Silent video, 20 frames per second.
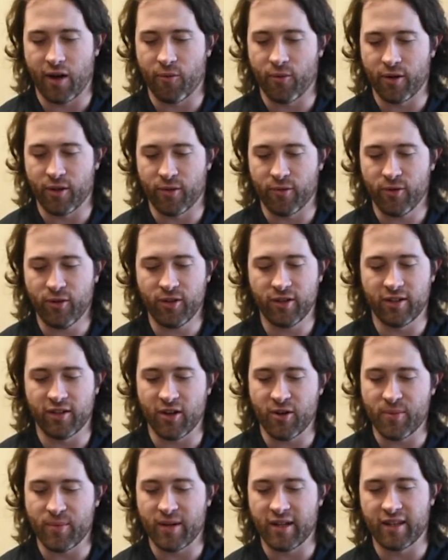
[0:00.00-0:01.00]
with really
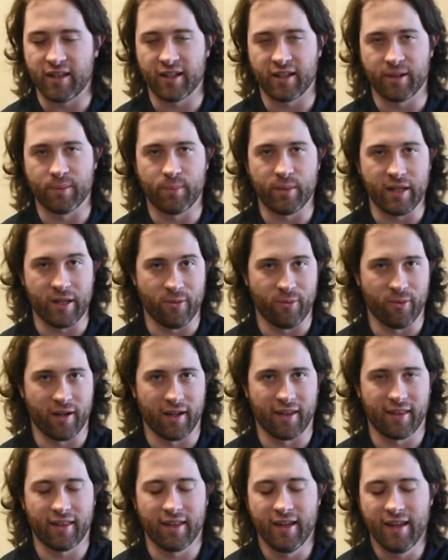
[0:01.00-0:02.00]
nobody to compete
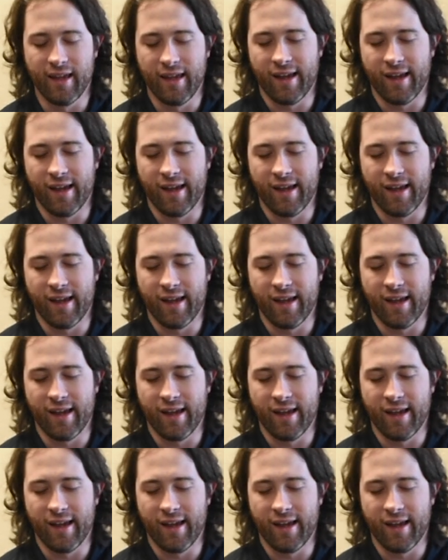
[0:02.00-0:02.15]
with.